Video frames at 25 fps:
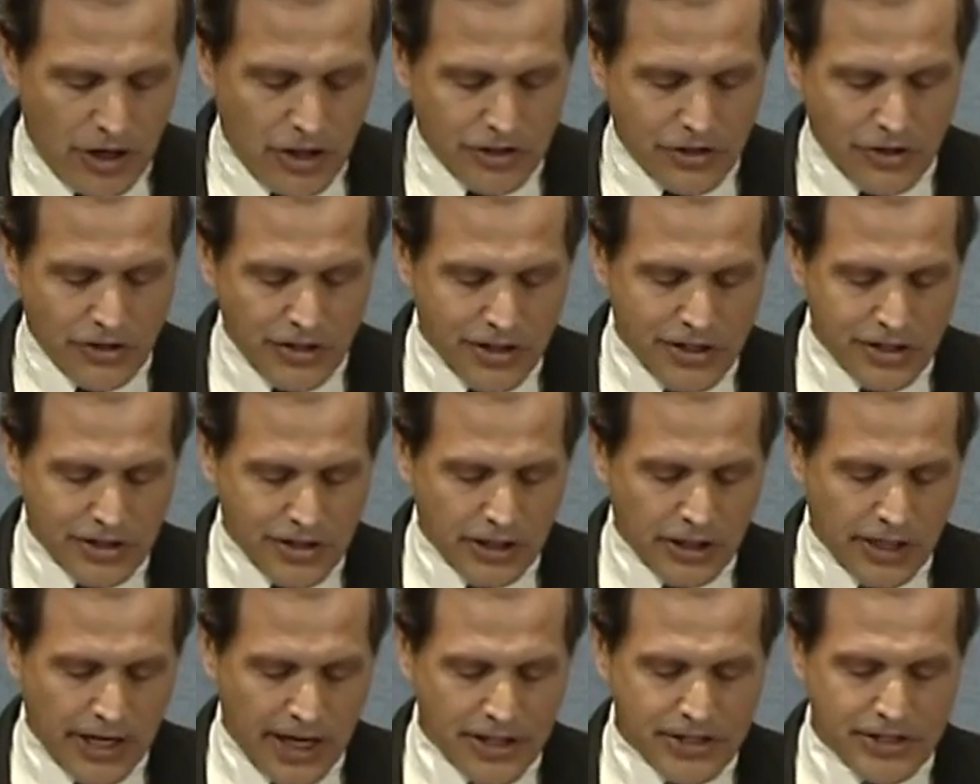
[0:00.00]
So this is
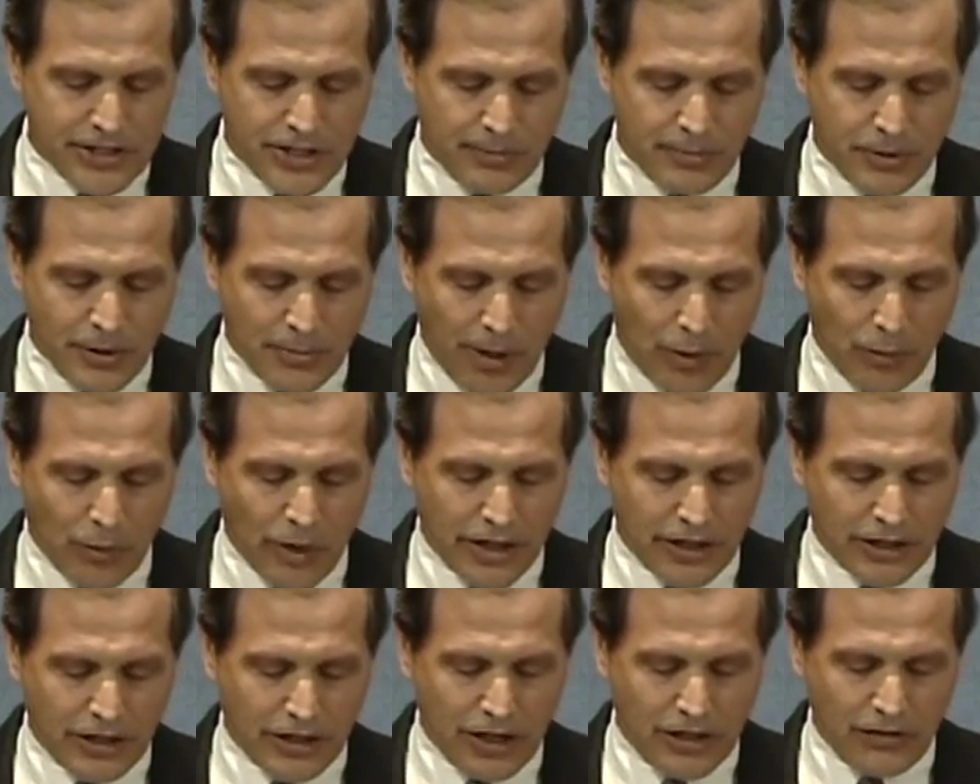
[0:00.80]
the last symptom I
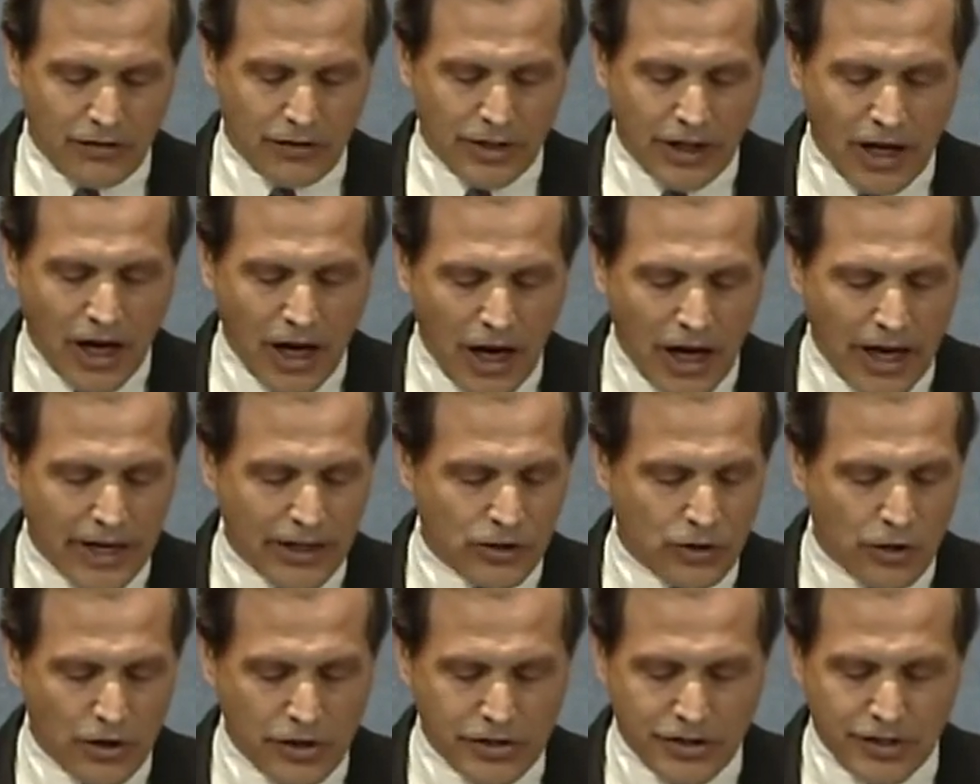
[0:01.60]
want to cover, the high
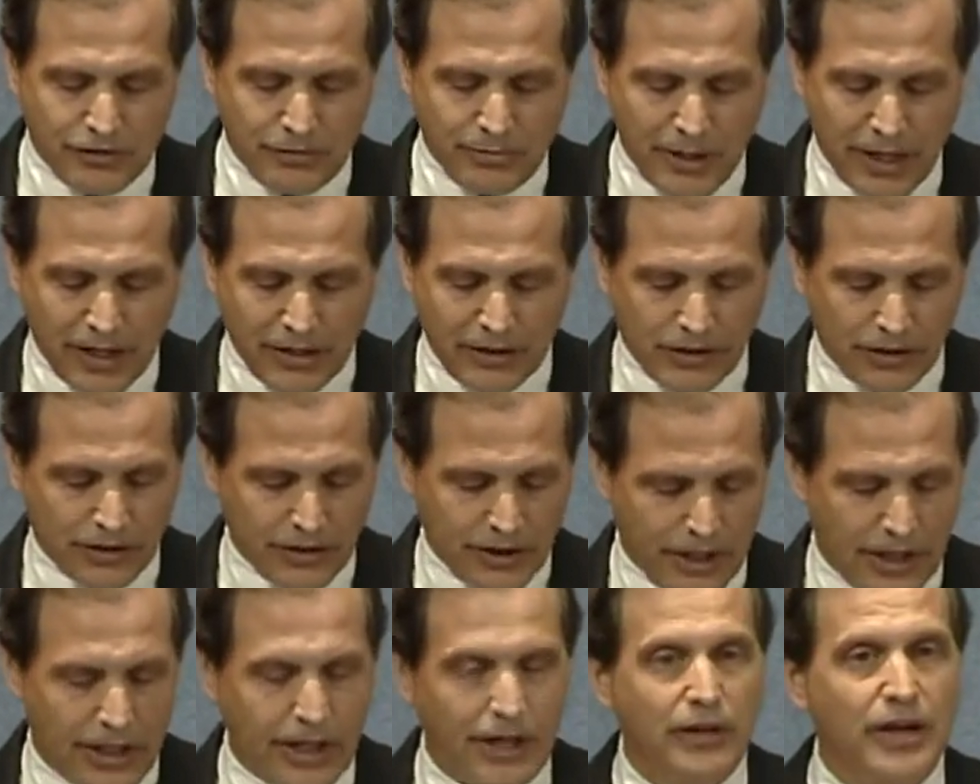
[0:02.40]
cost of medical
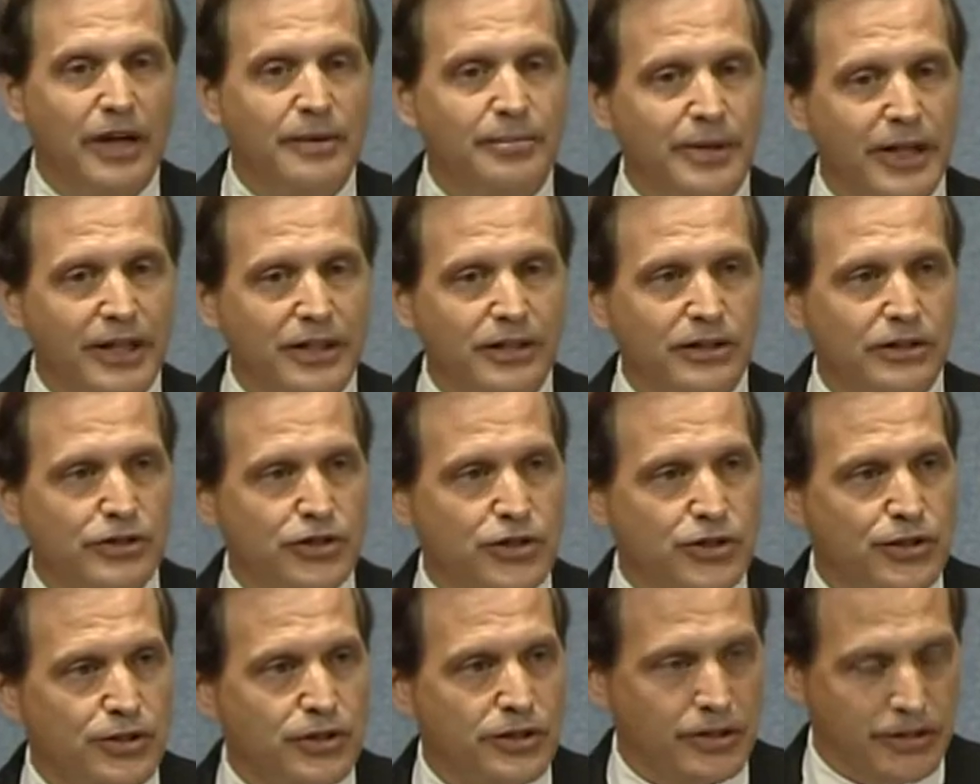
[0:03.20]
care and medical
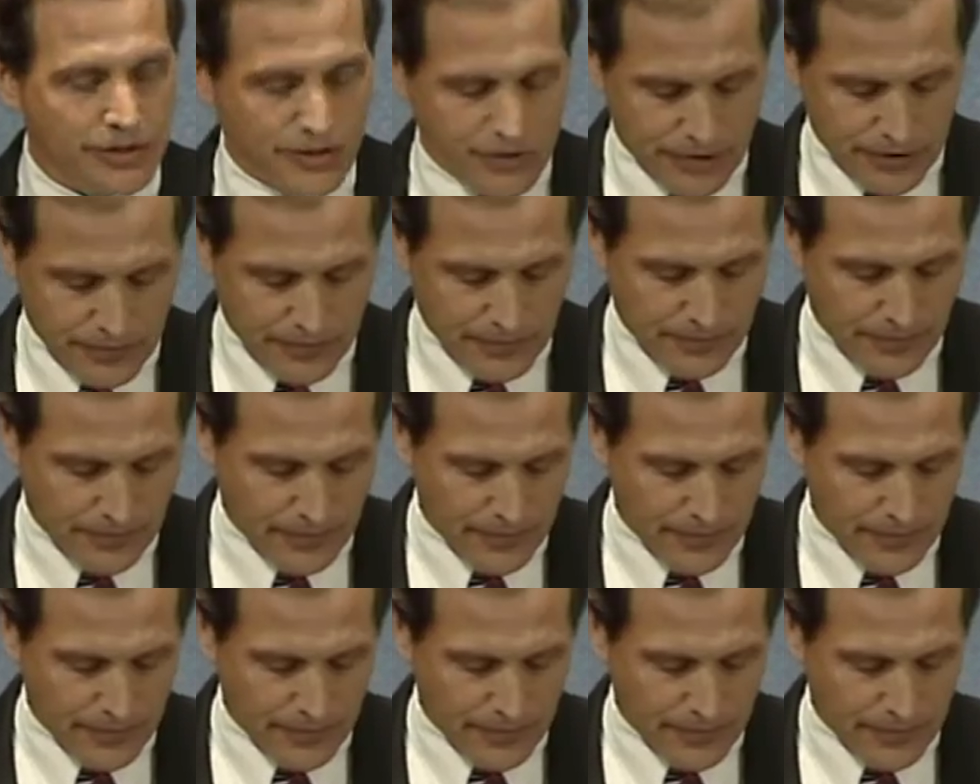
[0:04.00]
insurance.